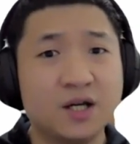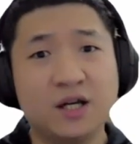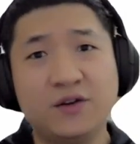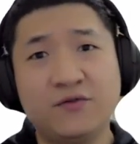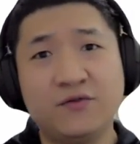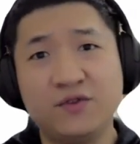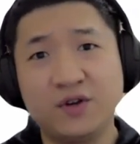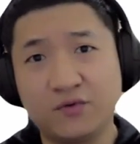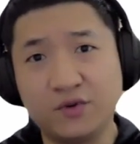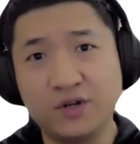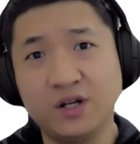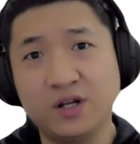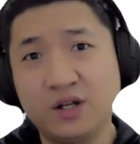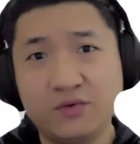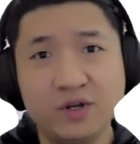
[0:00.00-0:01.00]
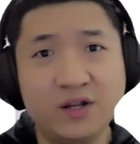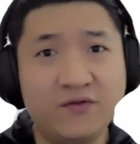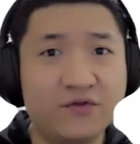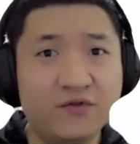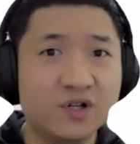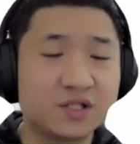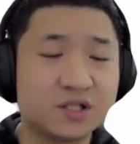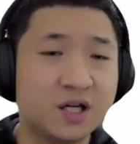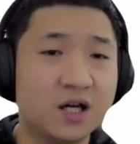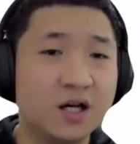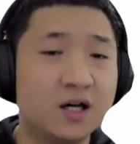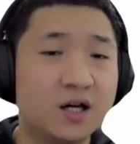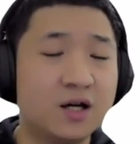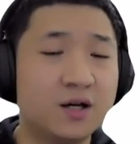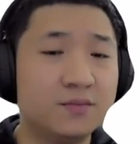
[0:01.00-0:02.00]
If you're really first
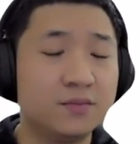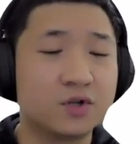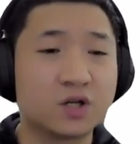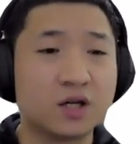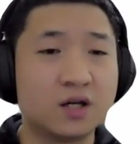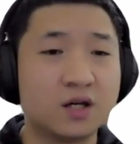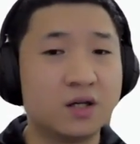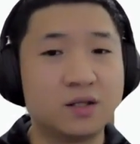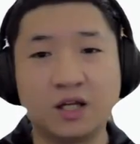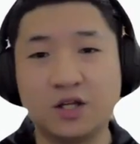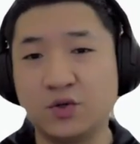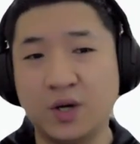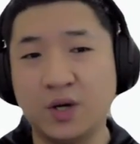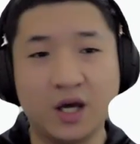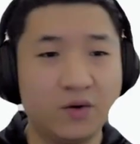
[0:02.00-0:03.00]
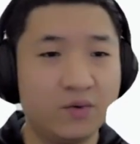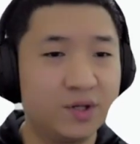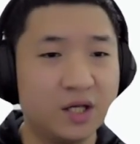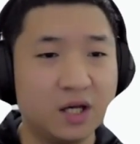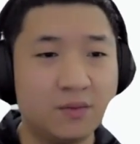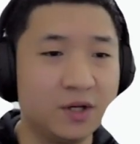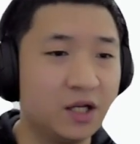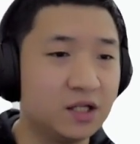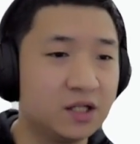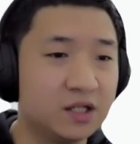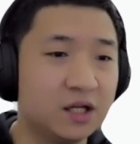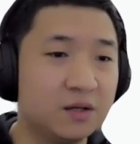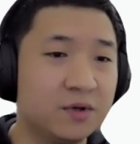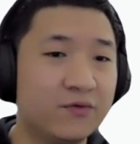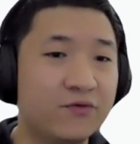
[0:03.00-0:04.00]
time, okay, that you haven't set up
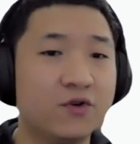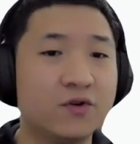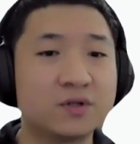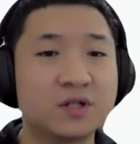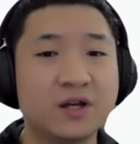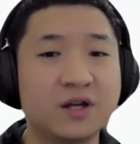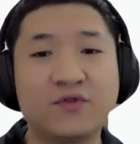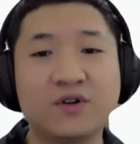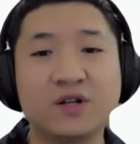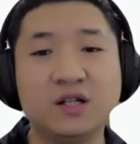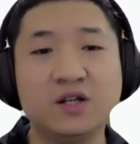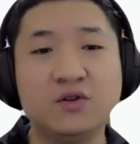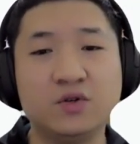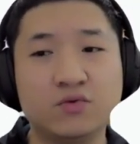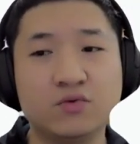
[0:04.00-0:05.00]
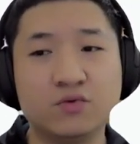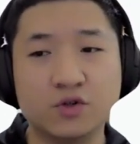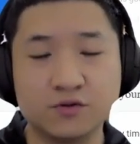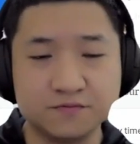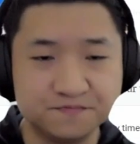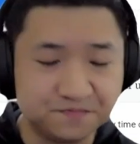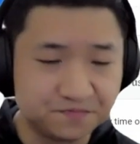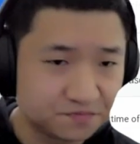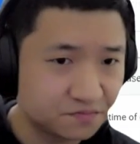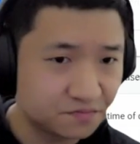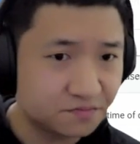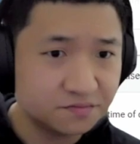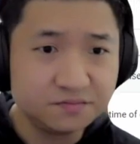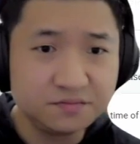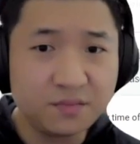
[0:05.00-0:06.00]
anything before, definitely
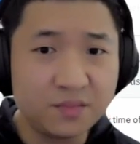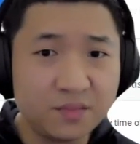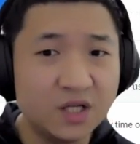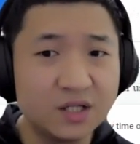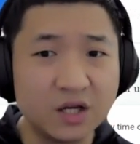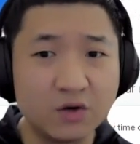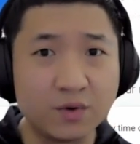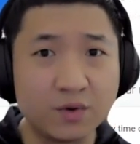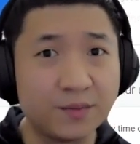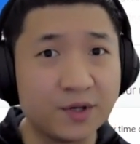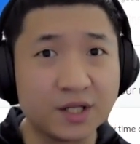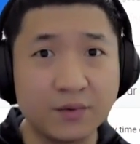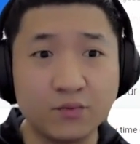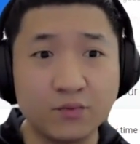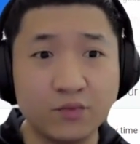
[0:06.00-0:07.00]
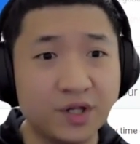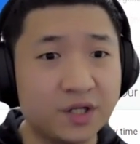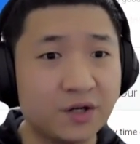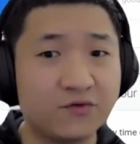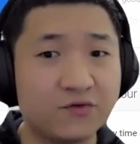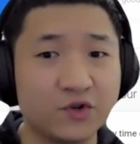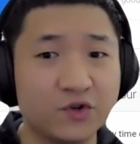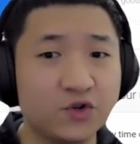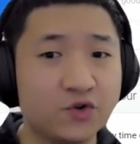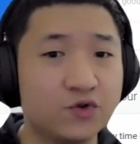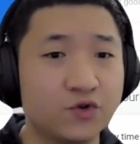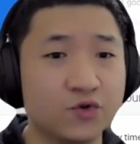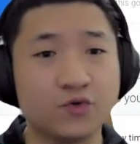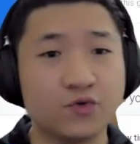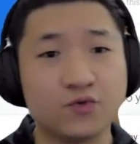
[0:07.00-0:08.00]
there will be some wizard for you
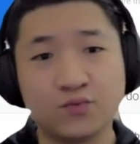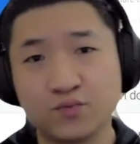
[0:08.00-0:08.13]
to